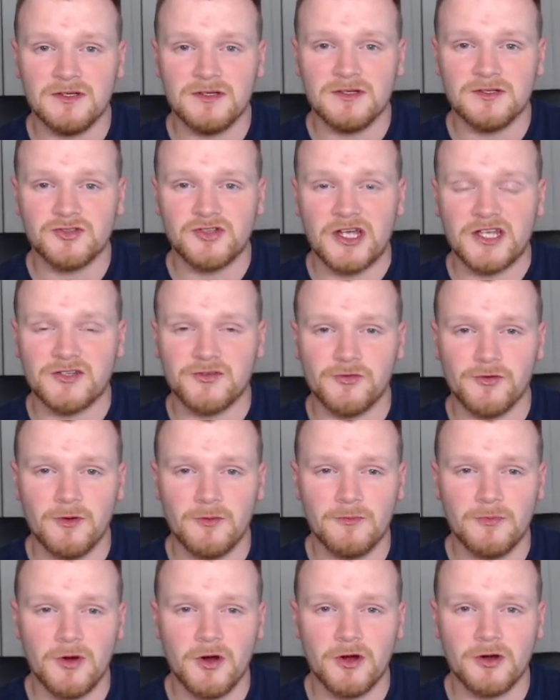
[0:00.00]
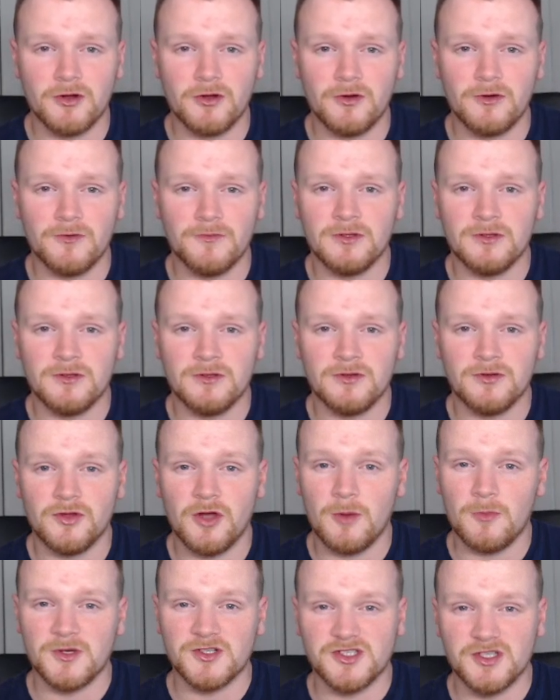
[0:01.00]
transfer embargo,
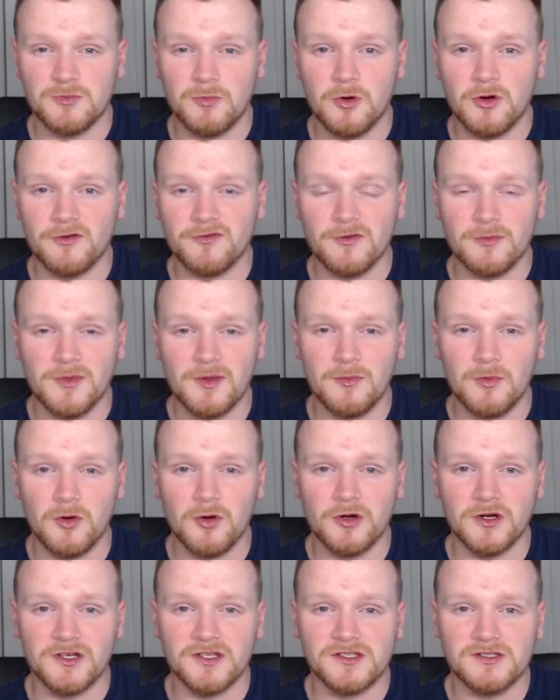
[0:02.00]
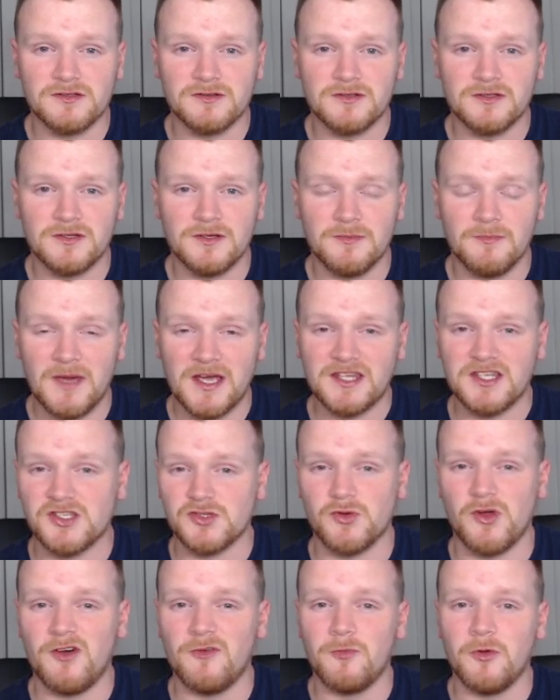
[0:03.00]
not much support from the board, minus
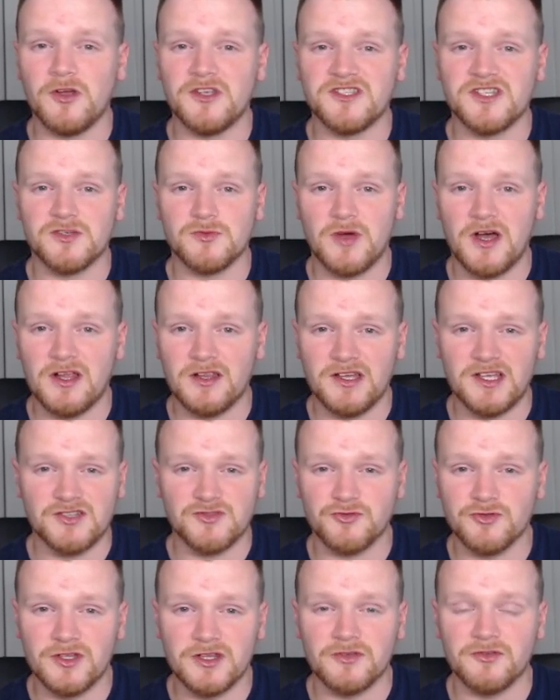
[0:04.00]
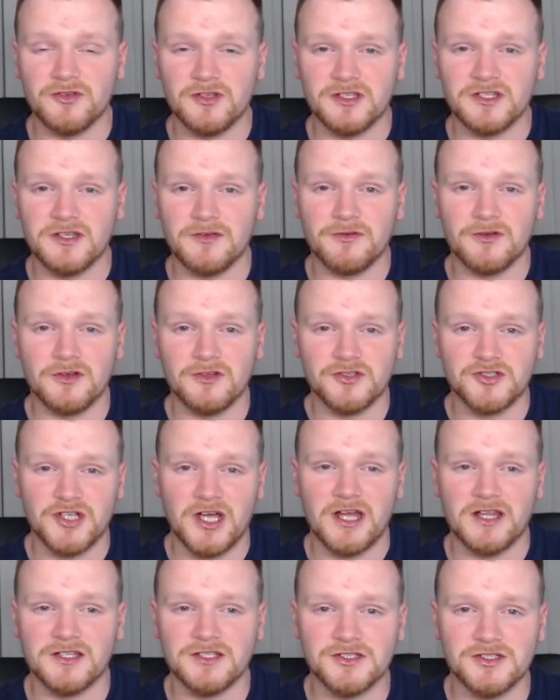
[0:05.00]
12 points as well is really, really difficult
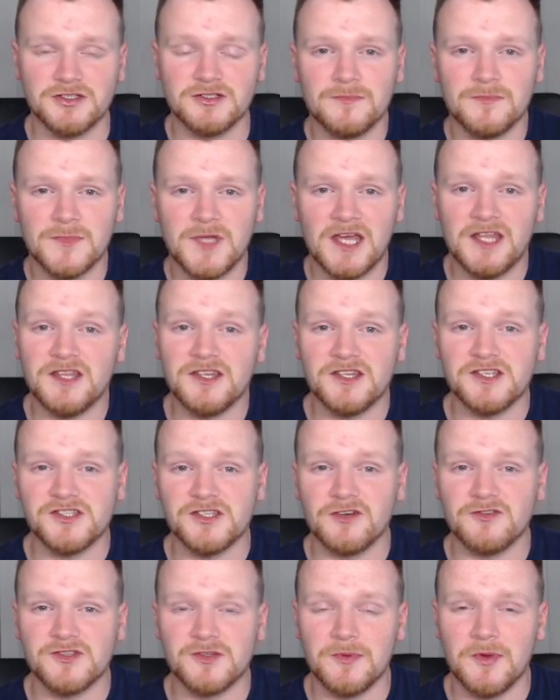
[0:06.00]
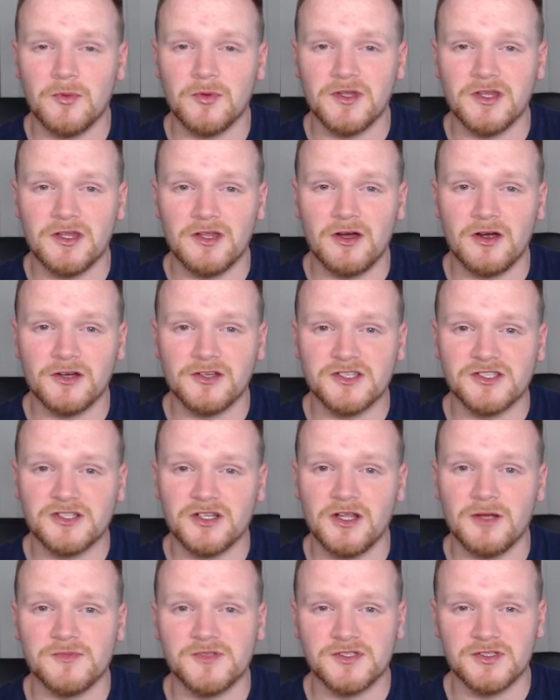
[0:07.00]
challenge. And it deserves to be one of the hardest
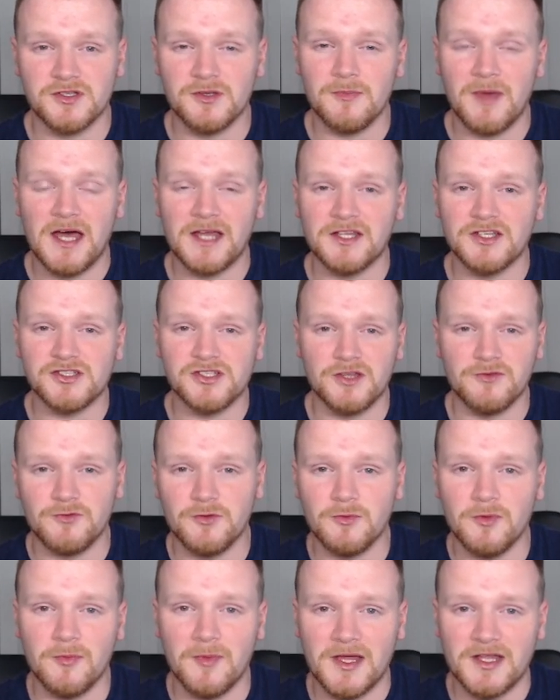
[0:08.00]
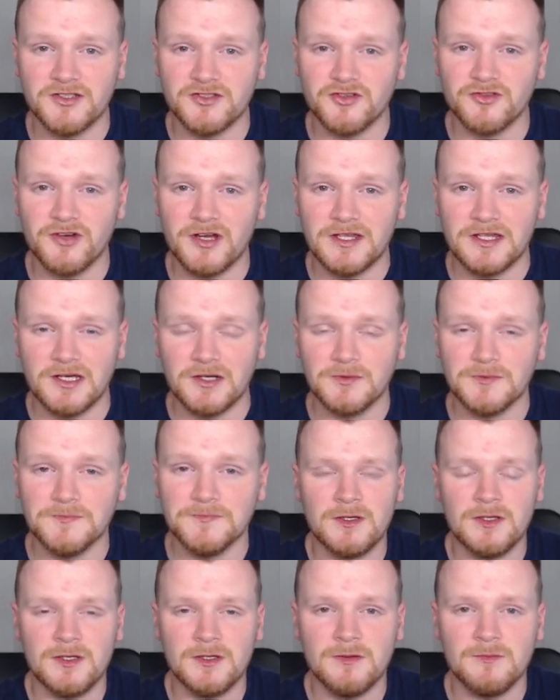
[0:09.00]
clubs to manage in Football Manager right now.
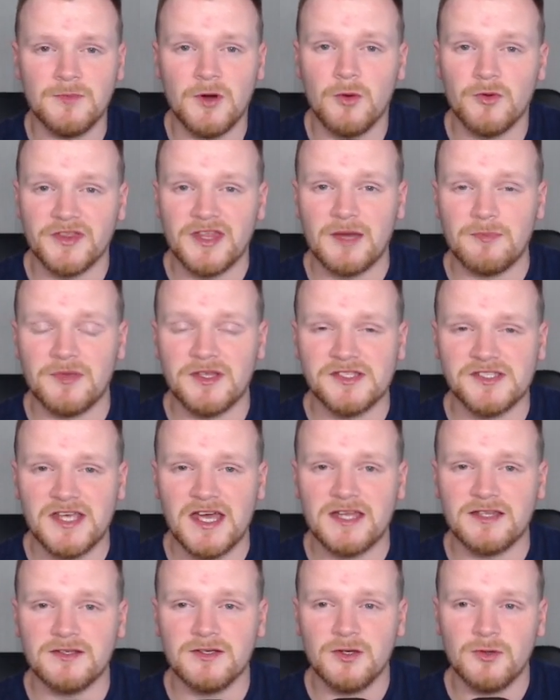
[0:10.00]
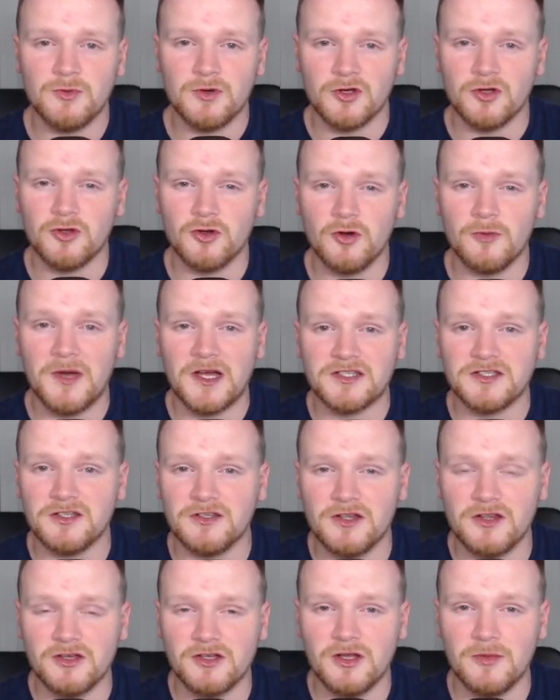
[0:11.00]
But with that being said, we're going to go back to
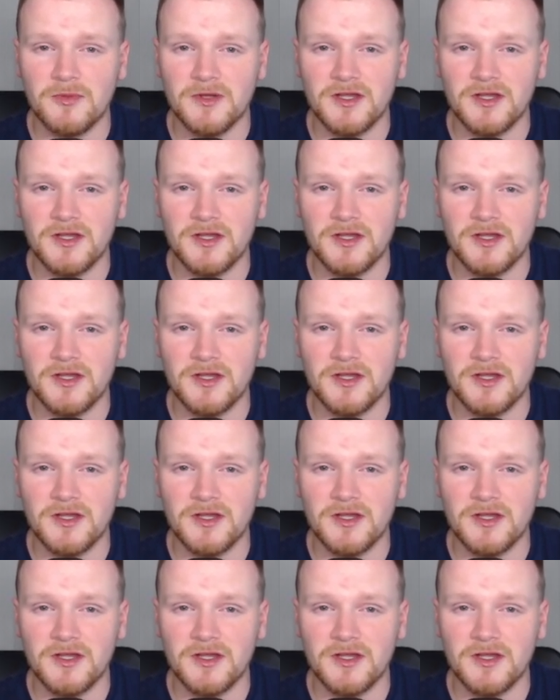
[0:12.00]
another club in